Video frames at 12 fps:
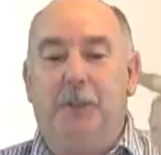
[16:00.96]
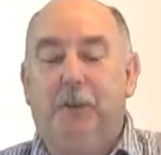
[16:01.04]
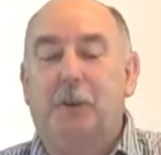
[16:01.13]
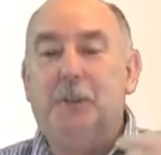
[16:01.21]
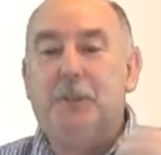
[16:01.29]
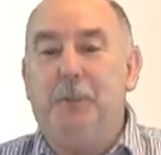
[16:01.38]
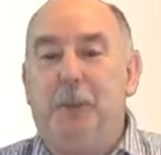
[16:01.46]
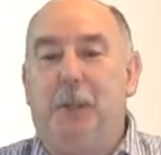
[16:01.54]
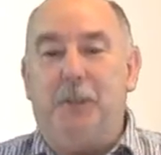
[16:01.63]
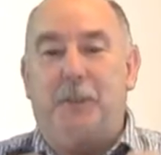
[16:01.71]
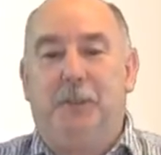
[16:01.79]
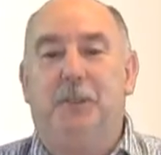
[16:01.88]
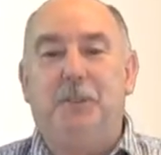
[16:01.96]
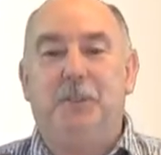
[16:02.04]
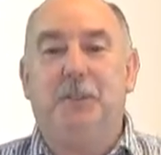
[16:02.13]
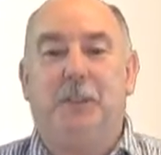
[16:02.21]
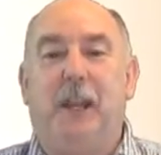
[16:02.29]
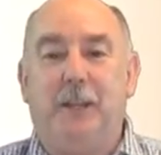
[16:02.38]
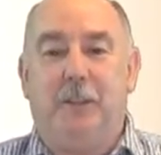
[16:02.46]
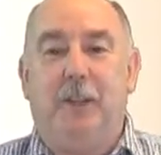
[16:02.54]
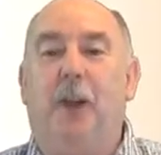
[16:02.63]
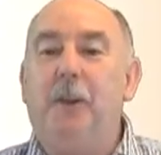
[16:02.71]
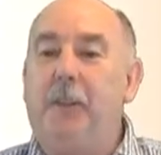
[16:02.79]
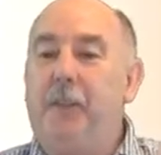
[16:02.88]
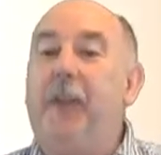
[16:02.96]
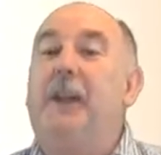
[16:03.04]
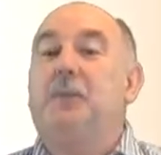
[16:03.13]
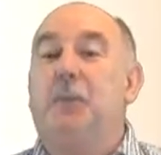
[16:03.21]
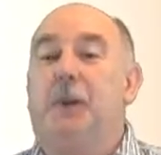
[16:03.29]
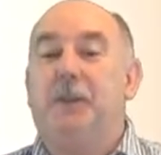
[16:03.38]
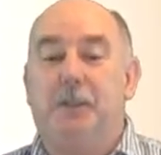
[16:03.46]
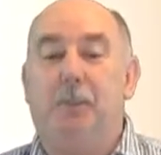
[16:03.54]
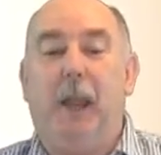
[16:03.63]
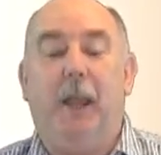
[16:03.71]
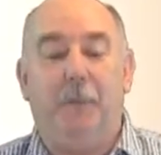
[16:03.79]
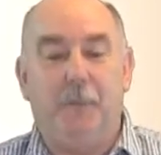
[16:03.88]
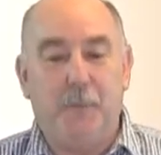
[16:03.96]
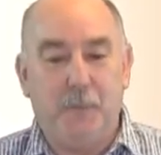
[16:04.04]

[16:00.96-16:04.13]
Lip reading: increase the ability of the tissues to take the load. That's what it's about.